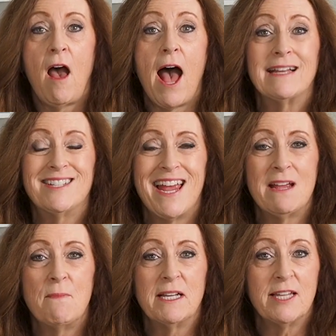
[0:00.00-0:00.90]
I
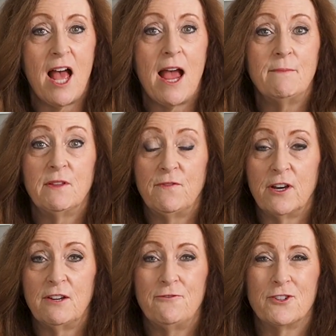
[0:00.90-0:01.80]
take my time the
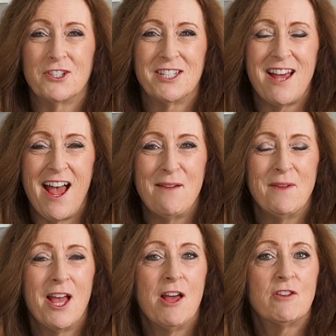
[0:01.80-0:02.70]
very first
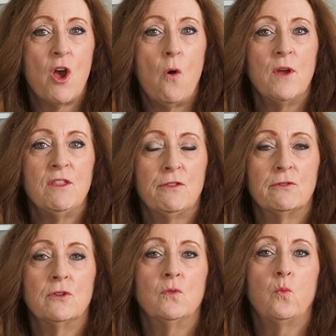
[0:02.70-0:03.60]
time going
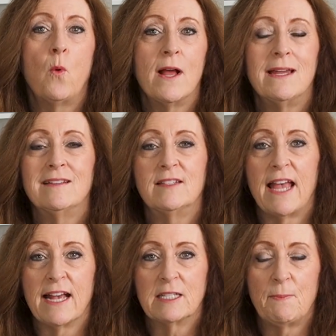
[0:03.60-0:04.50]
through what is
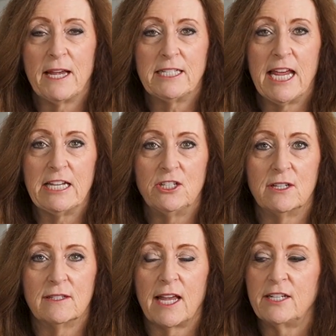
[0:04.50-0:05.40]
expectations.